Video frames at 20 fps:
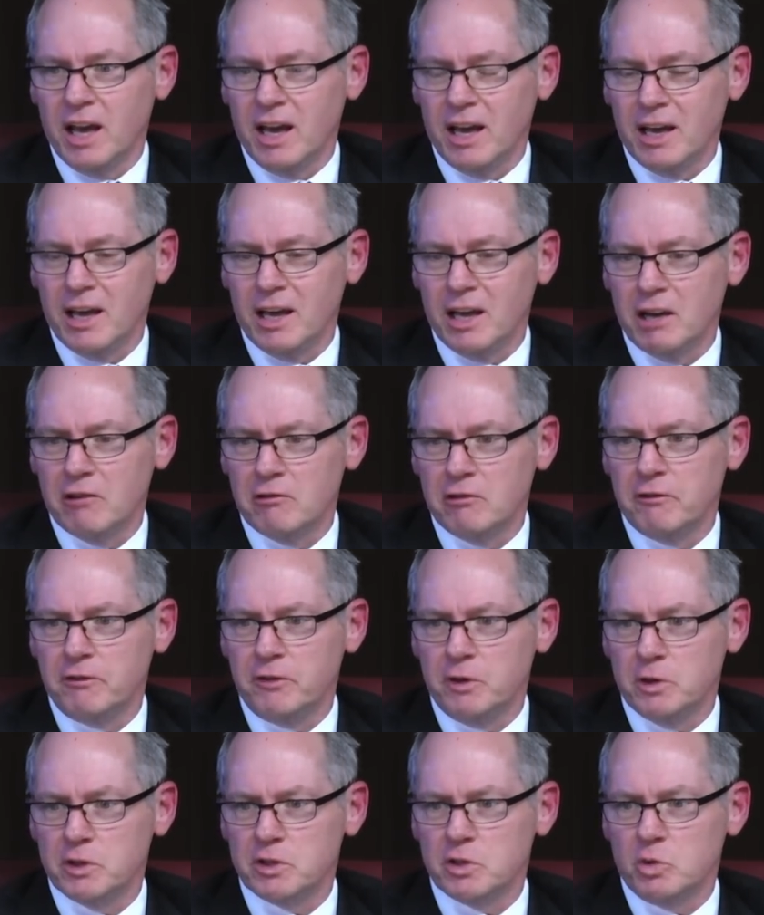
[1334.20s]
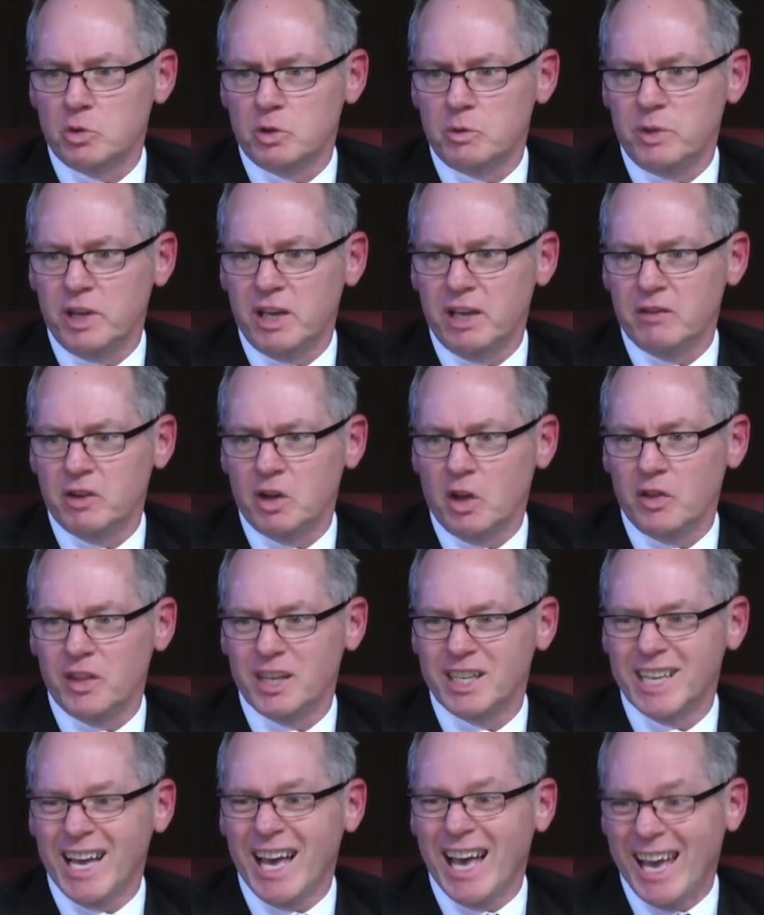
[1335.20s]
a refusal would be given on the
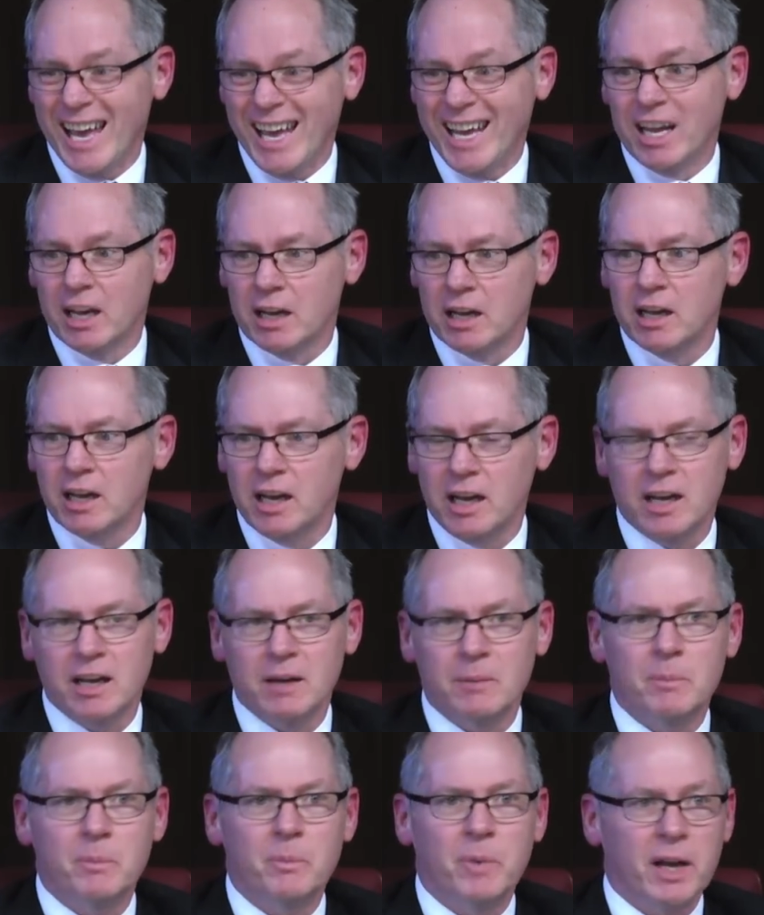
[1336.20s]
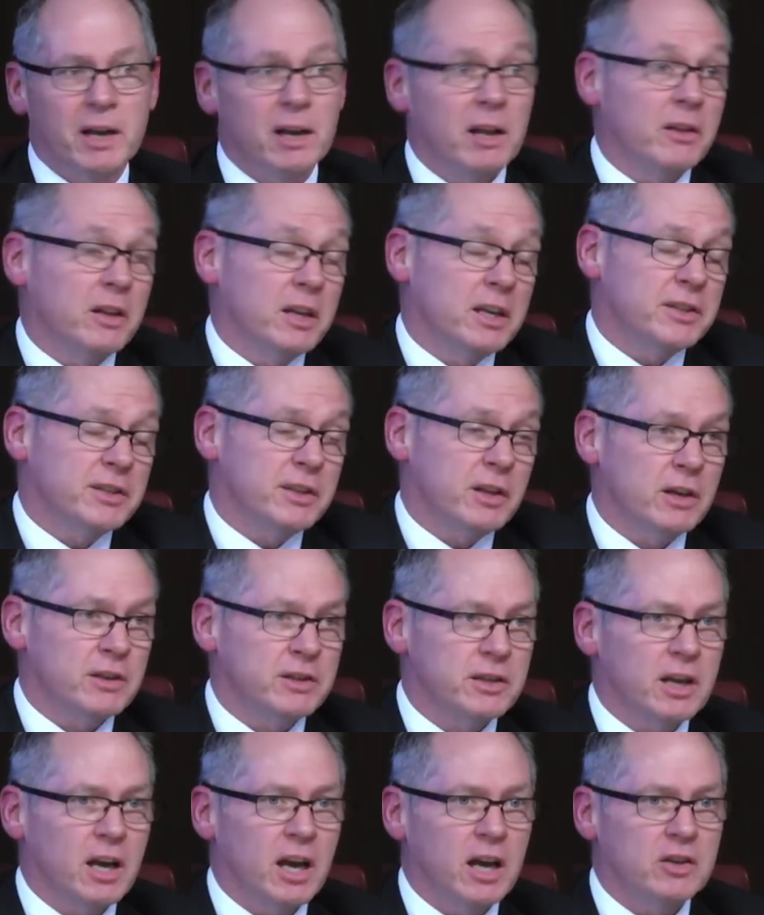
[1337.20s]
day, but nonetheless
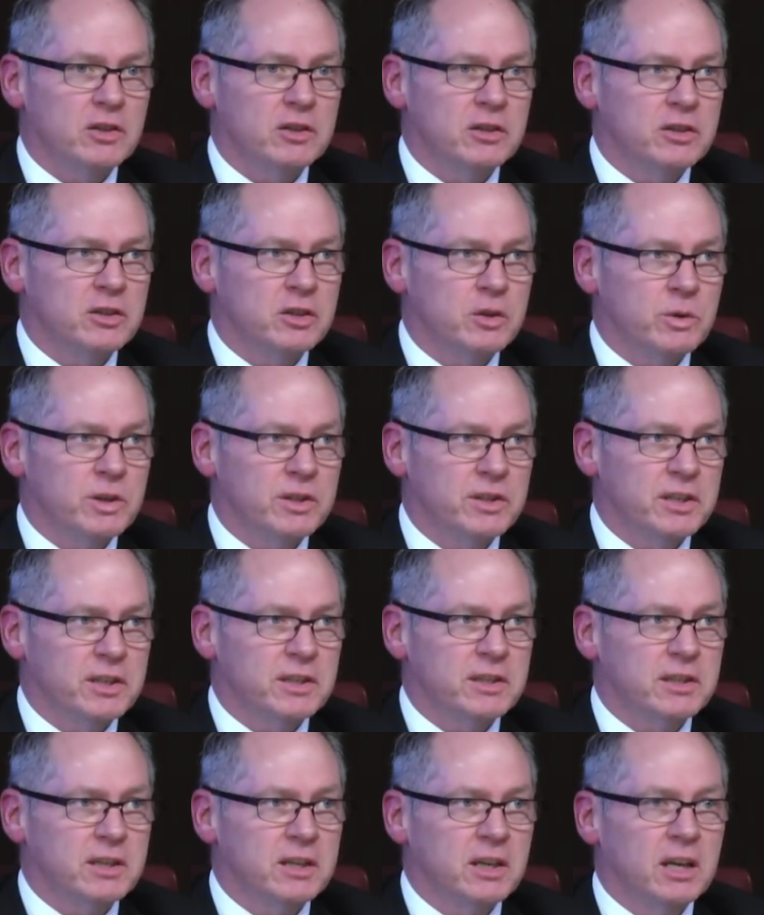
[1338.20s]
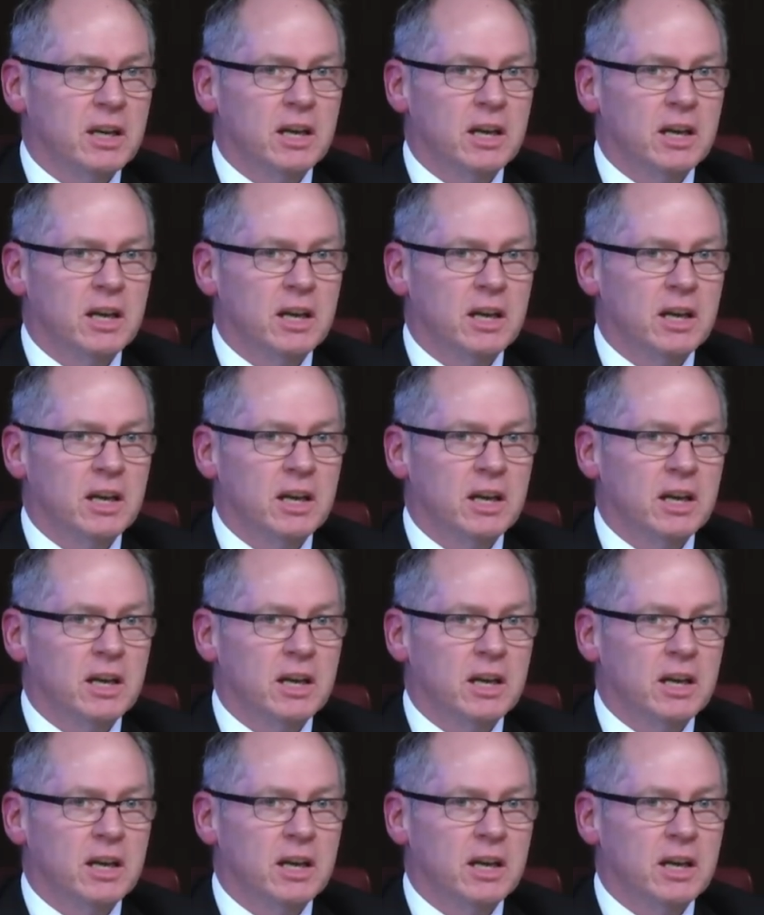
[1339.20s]
those occasions do exist.